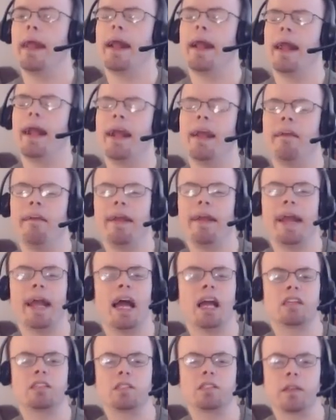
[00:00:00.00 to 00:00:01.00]
Harry
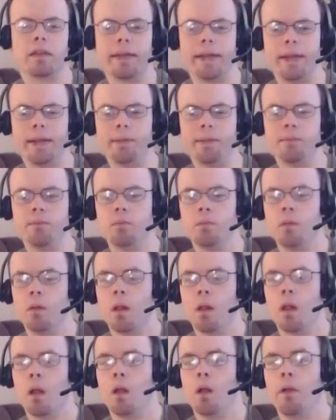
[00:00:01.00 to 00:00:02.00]
actually
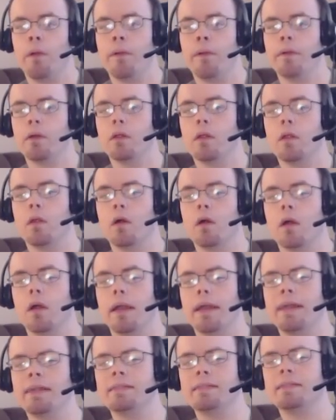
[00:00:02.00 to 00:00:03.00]

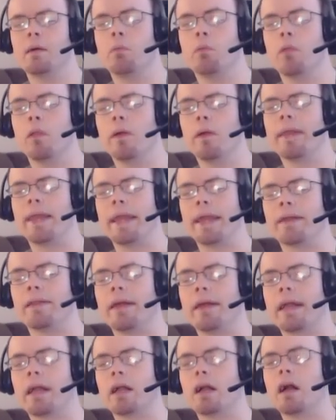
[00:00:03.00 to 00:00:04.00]
ends up looking
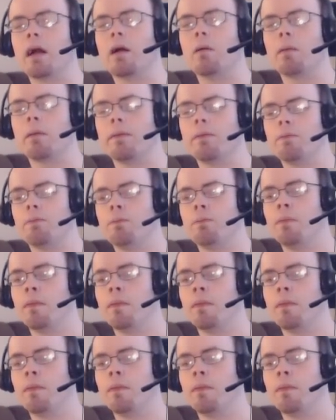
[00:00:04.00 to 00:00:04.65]
like a Goblin,